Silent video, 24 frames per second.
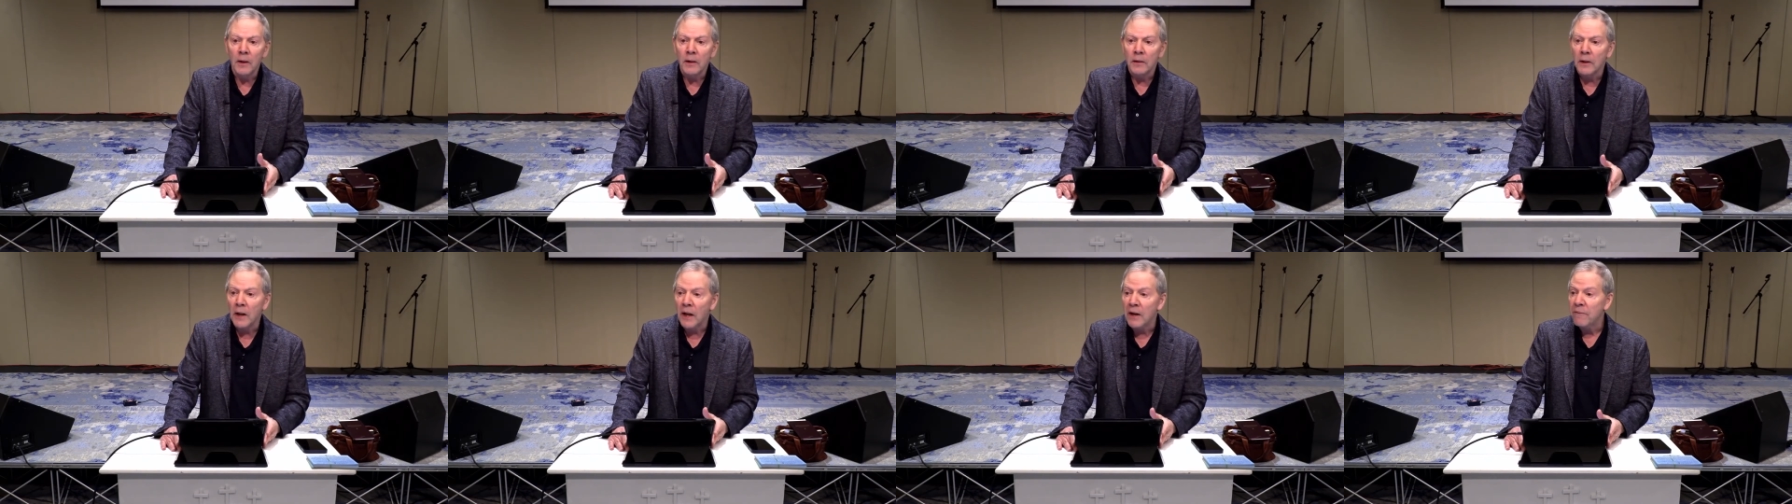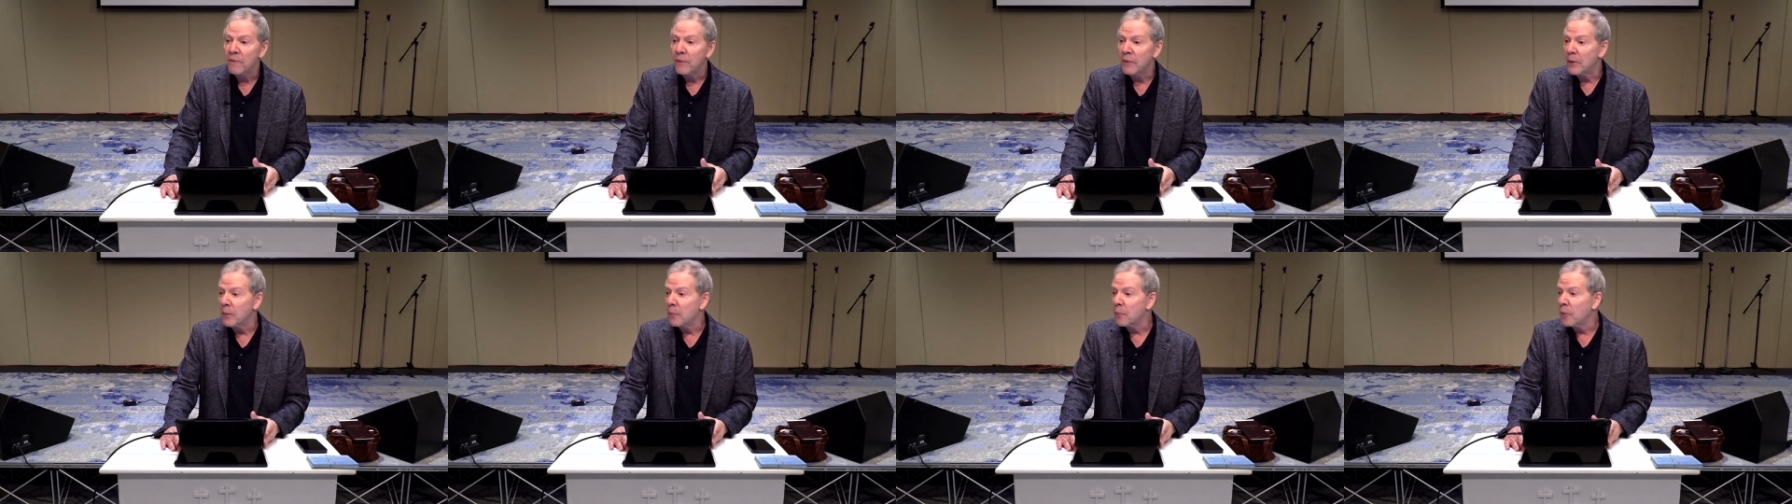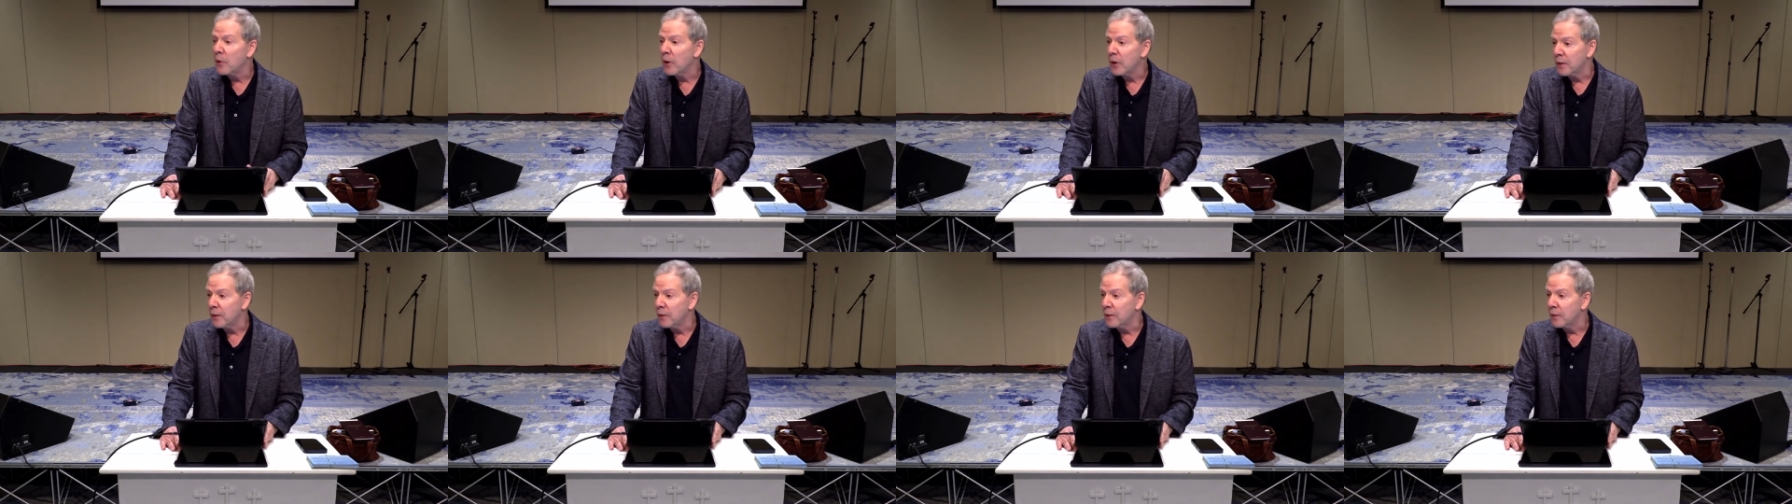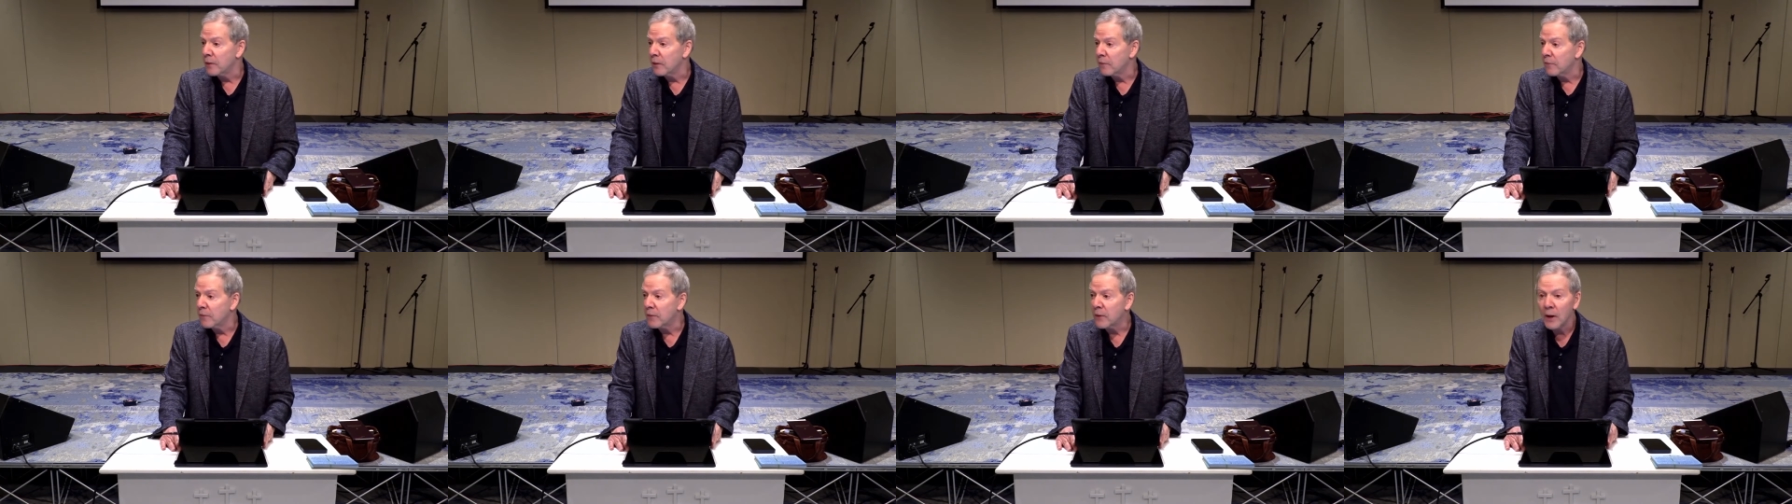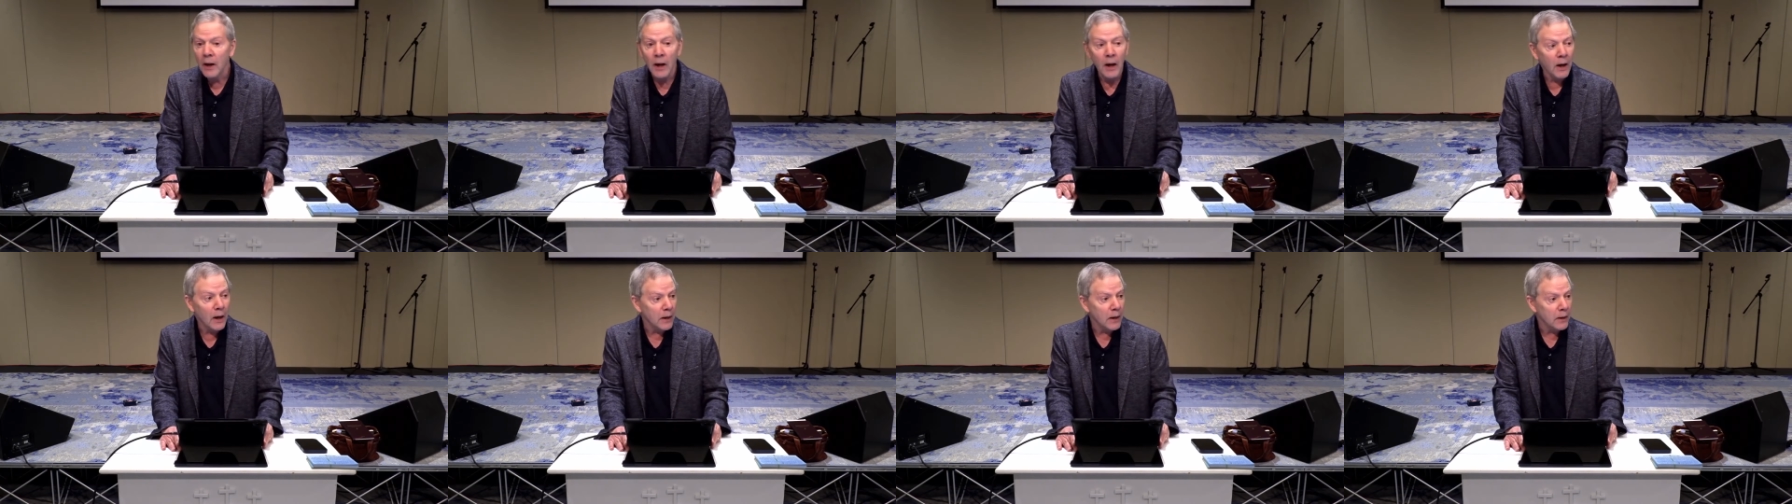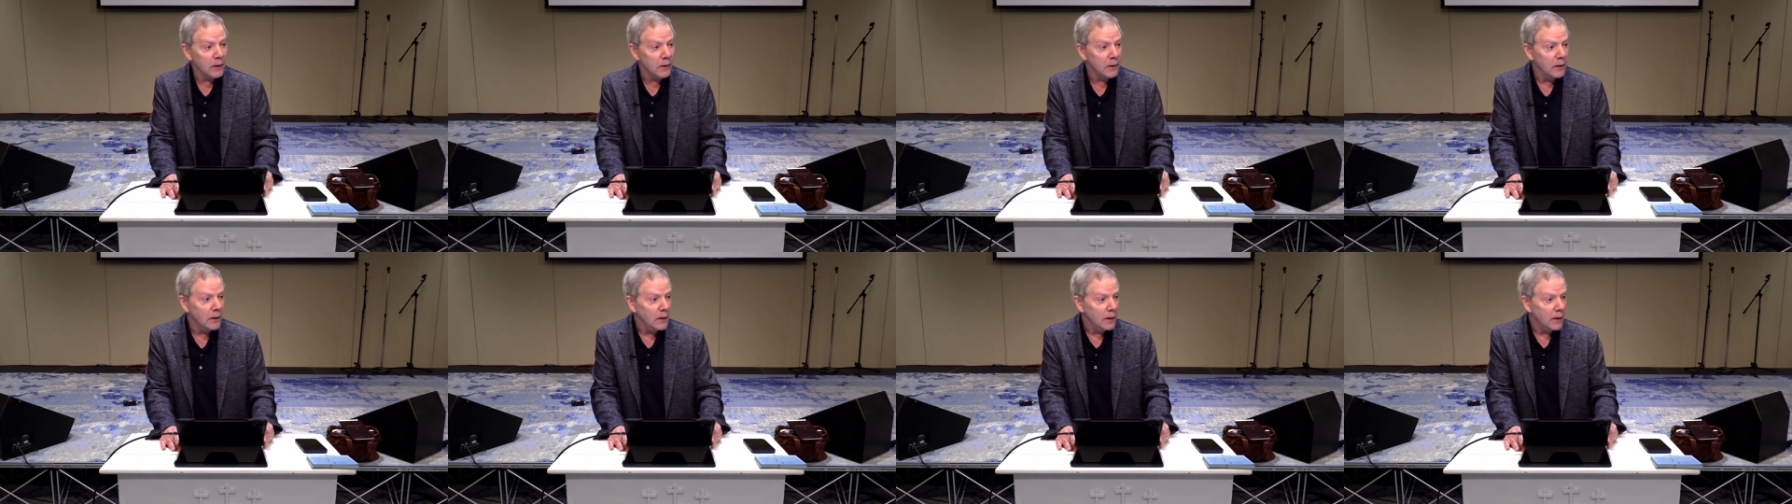Life in the Presence of
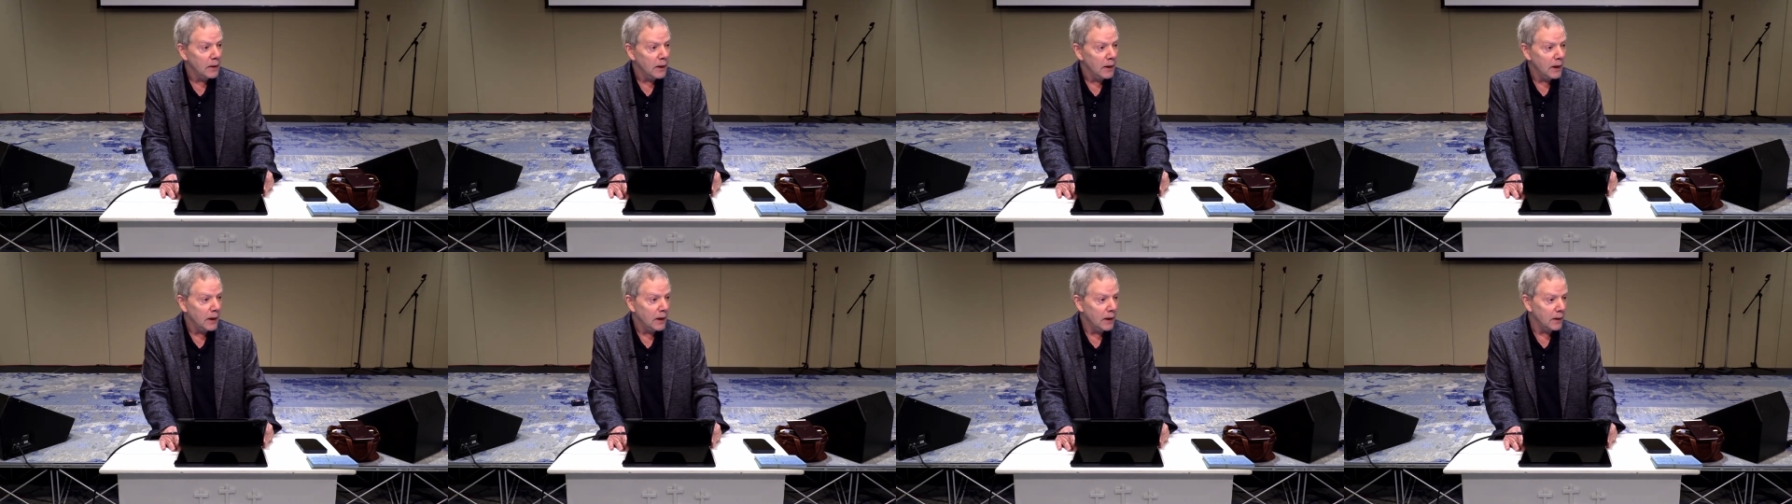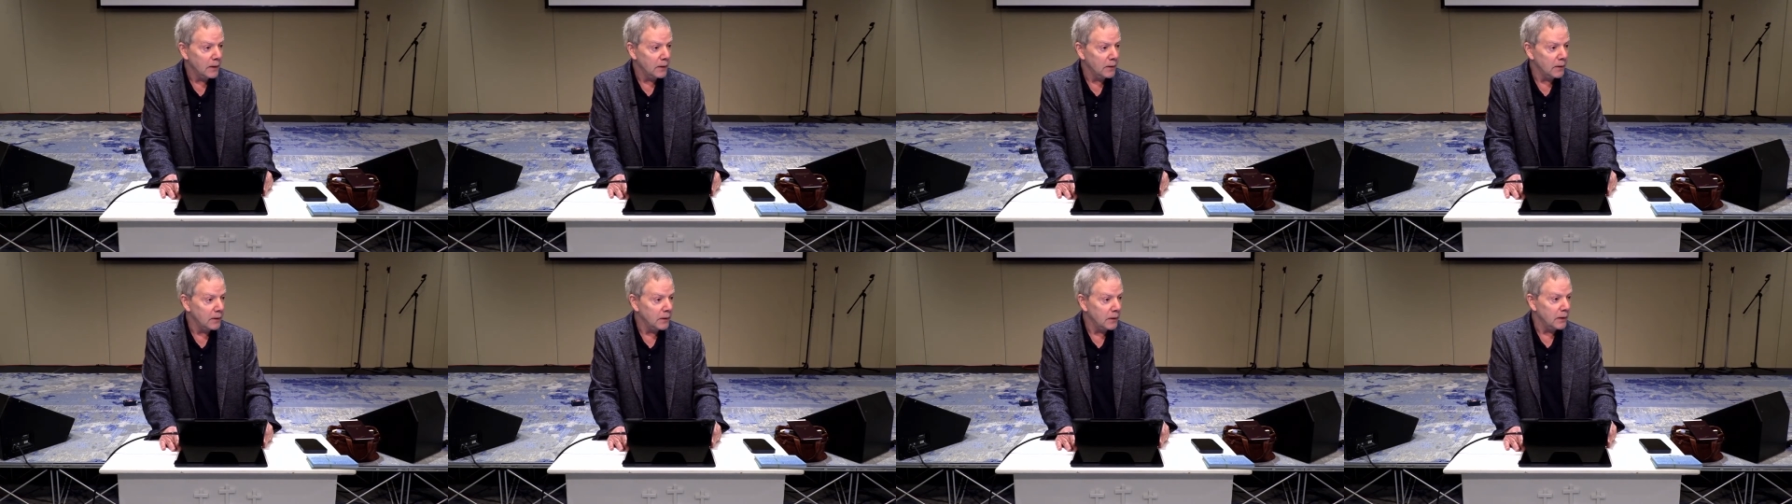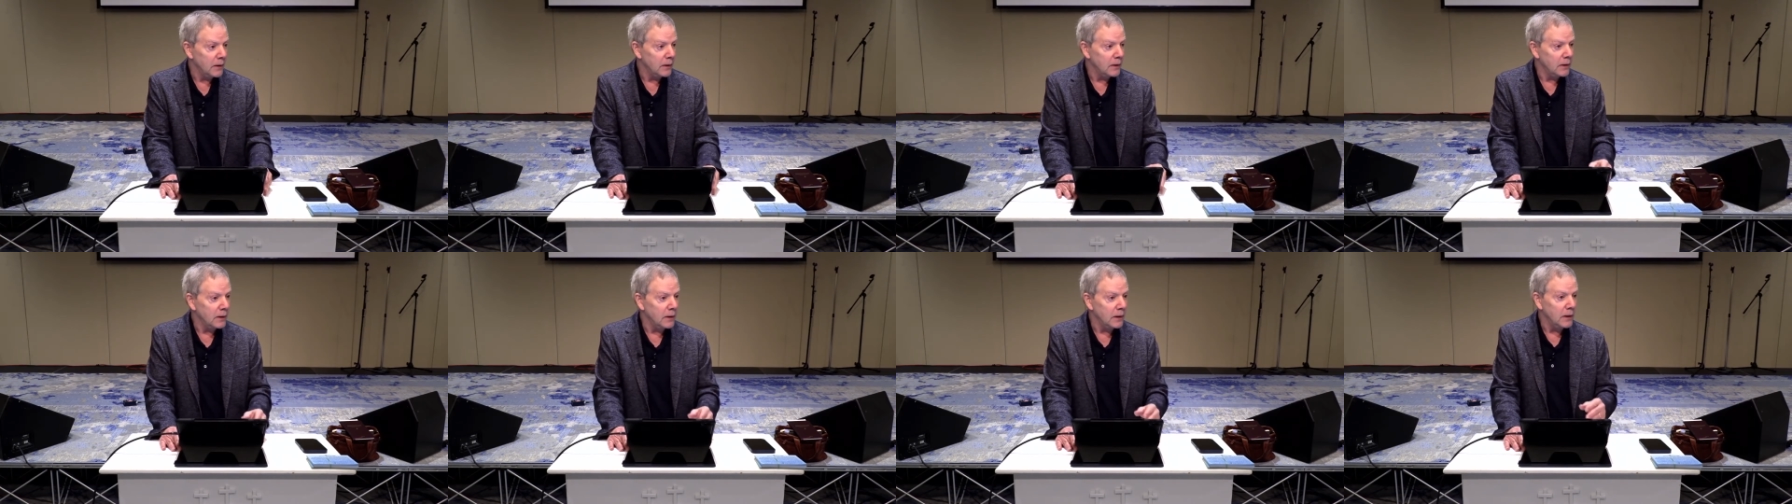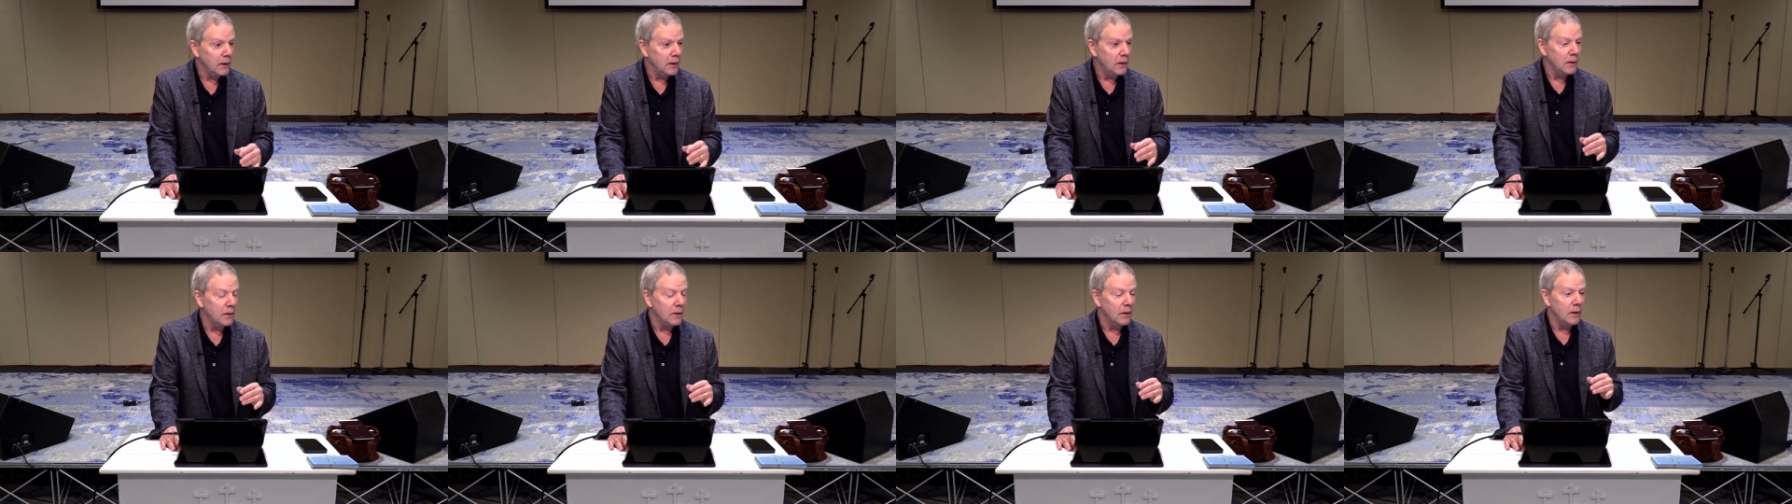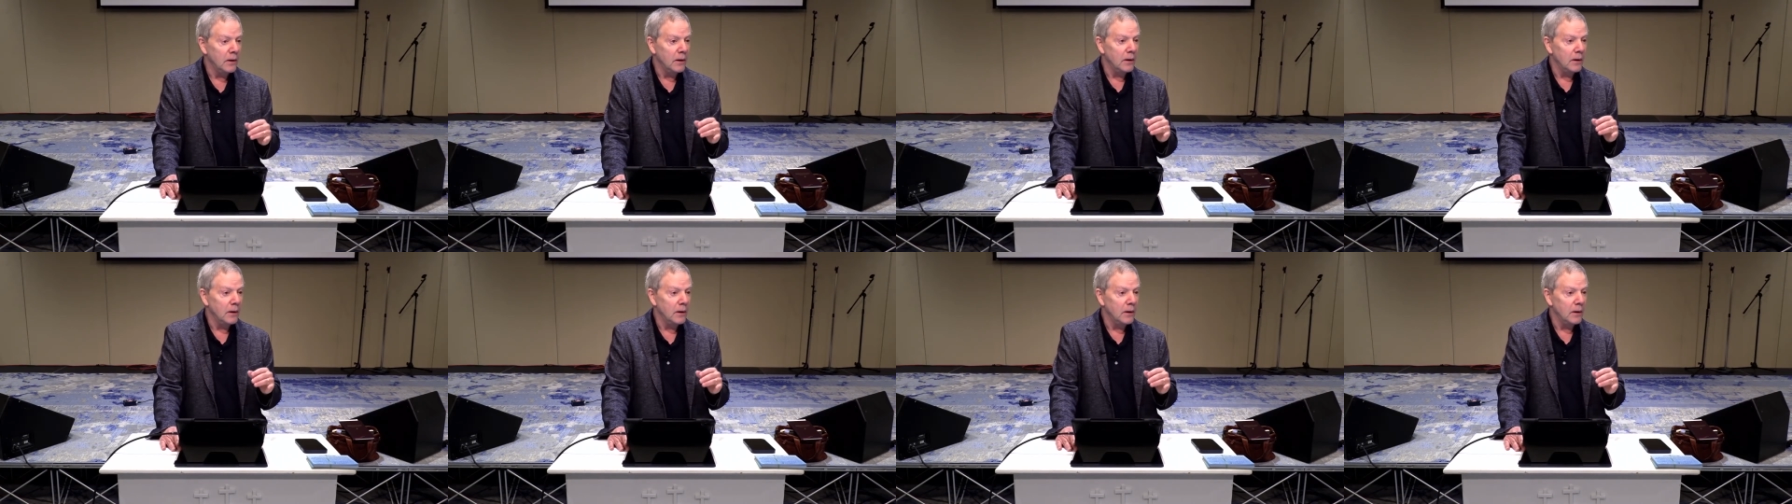God. And indeed,